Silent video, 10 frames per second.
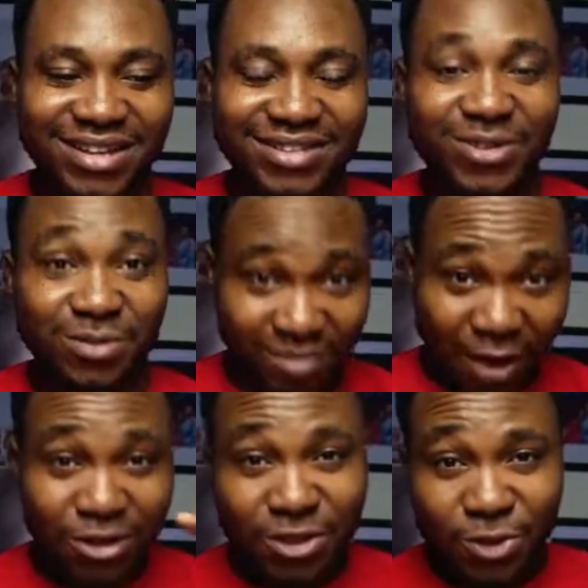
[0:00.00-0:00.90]
So
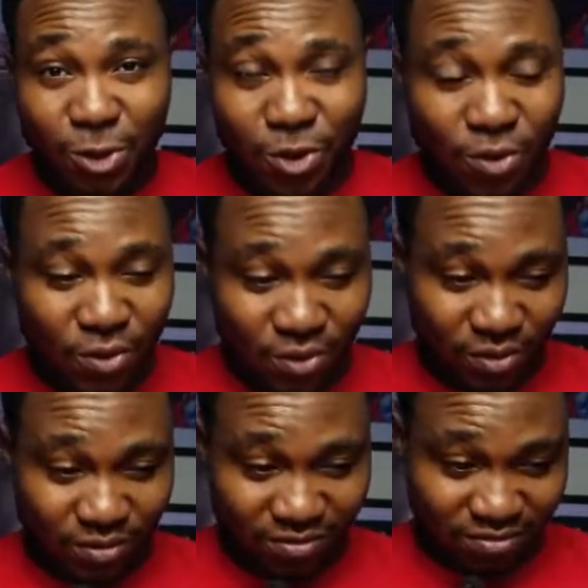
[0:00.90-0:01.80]
I want you to look
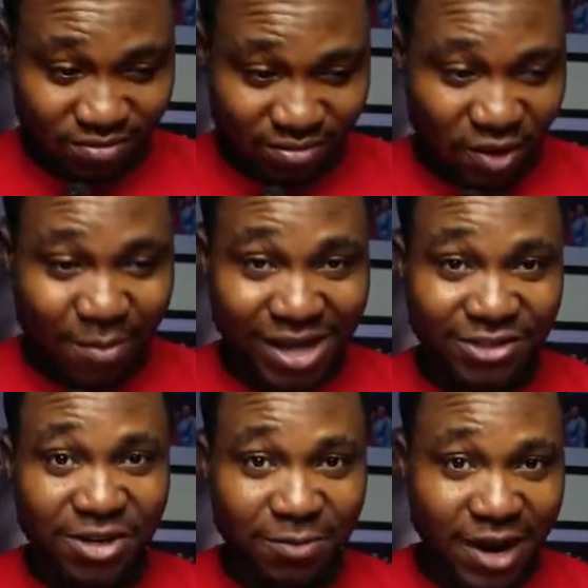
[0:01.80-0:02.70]
on my
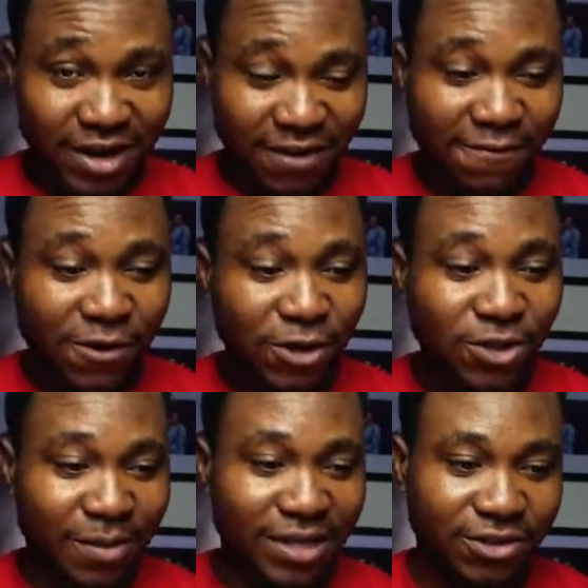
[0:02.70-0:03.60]
screen right now. Focus
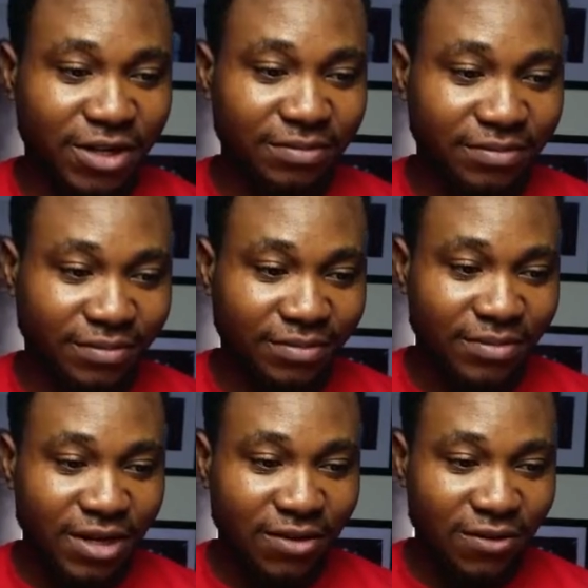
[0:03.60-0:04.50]
on my screen.
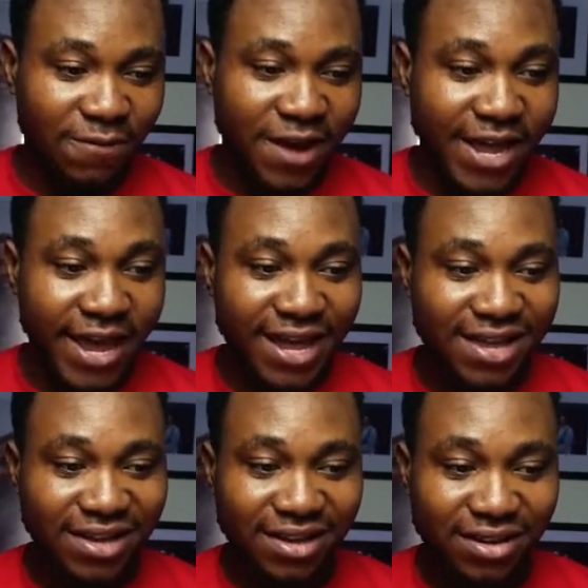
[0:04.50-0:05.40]
Over
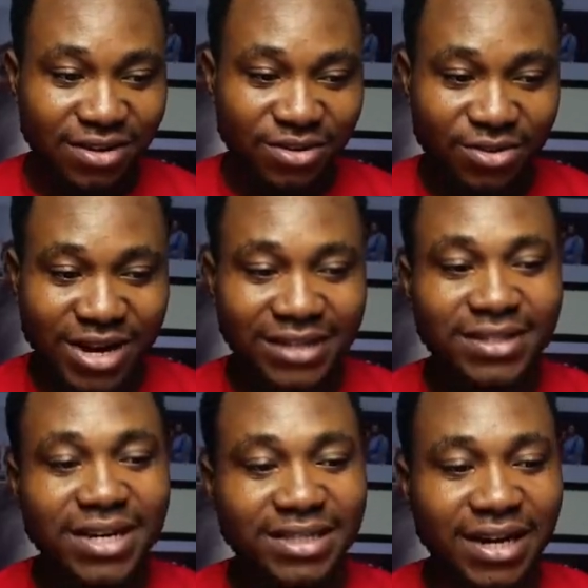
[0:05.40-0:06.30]
here, you can
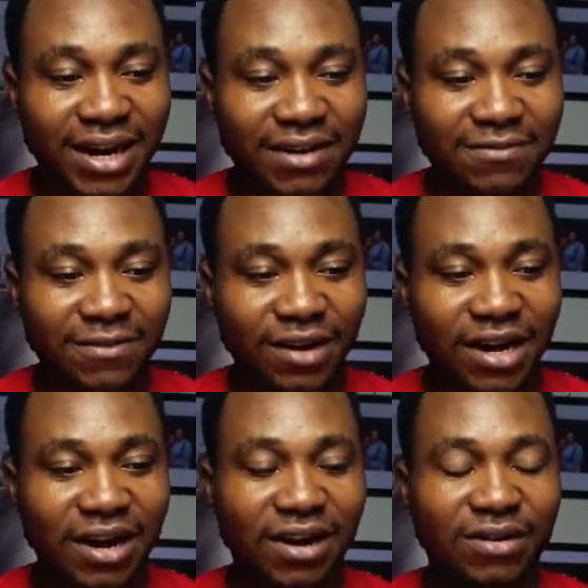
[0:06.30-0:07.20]
see that I have
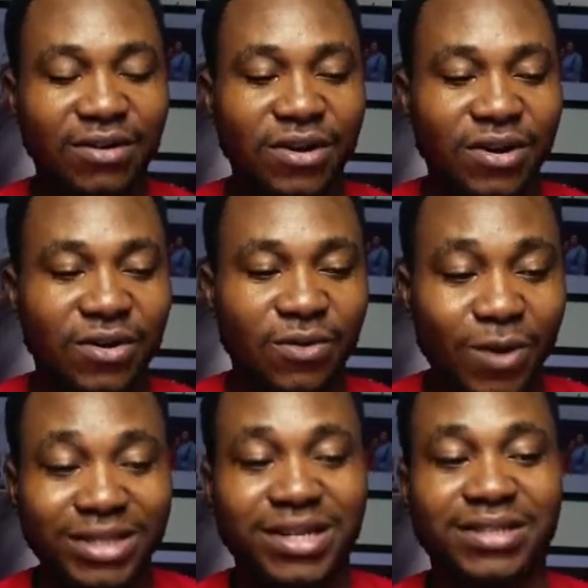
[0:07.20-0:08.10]

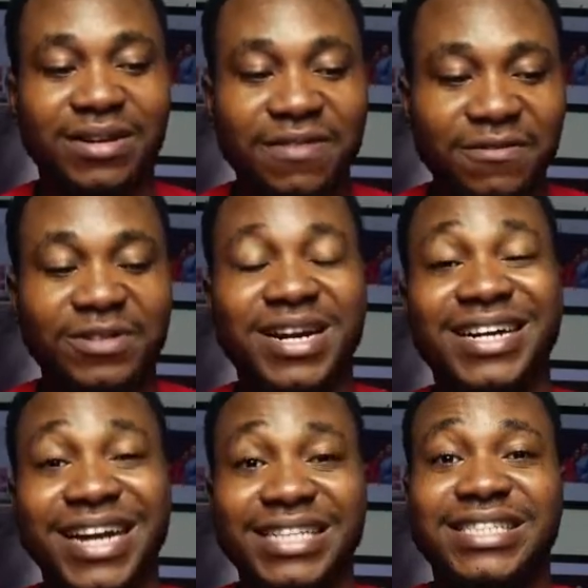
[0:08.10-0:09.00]

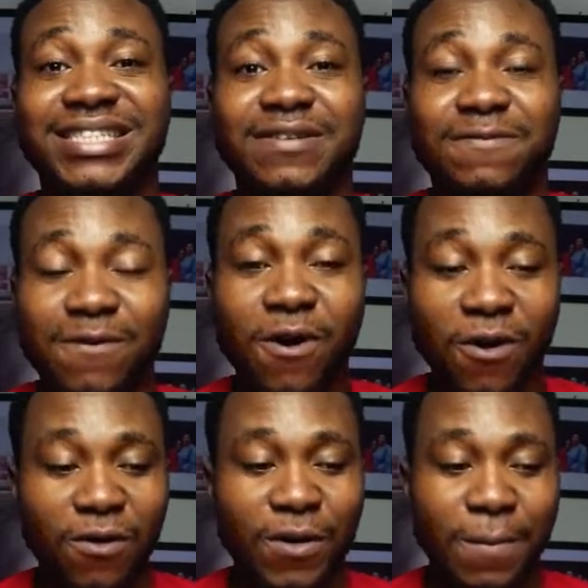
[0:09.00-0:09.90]

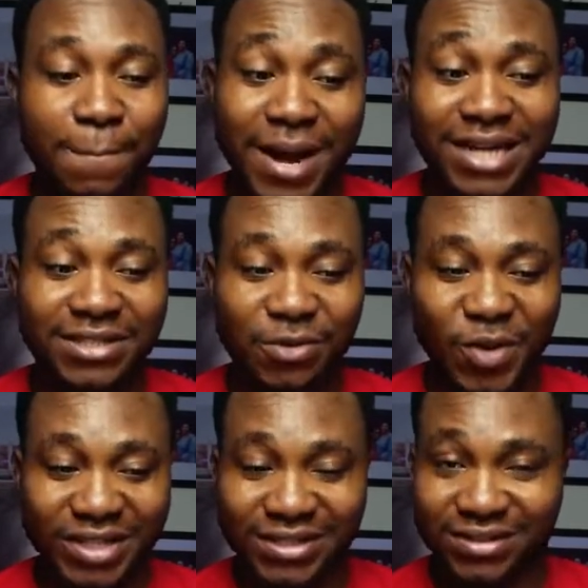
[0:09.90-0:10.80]
1,594 buyers
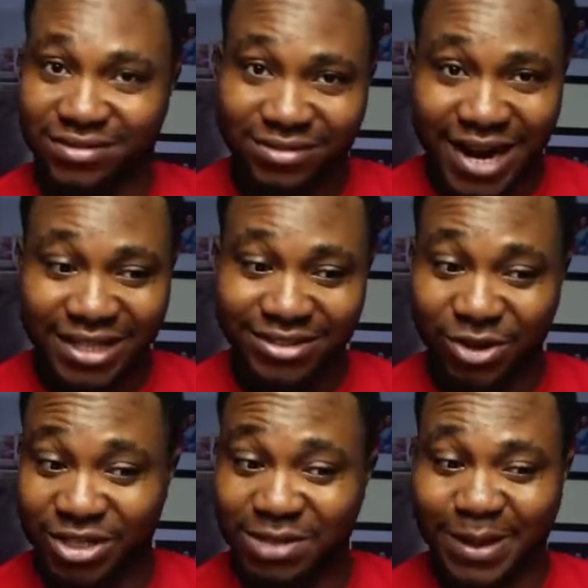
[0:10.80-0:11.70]
requests, right,
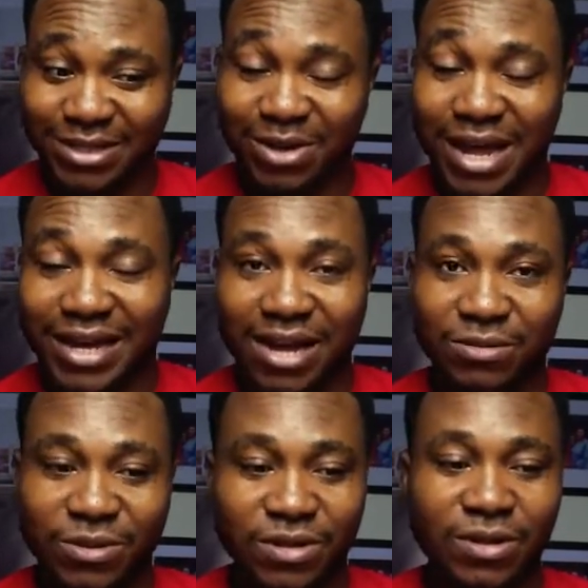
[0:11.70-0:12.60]
on this particular
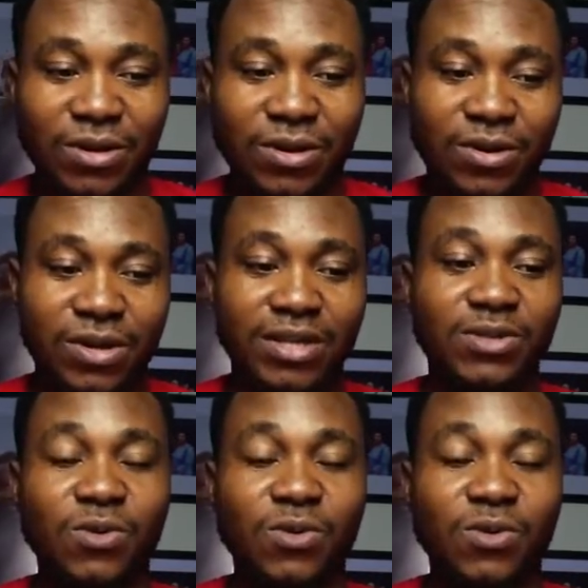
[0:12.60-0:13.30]
account. Okay, so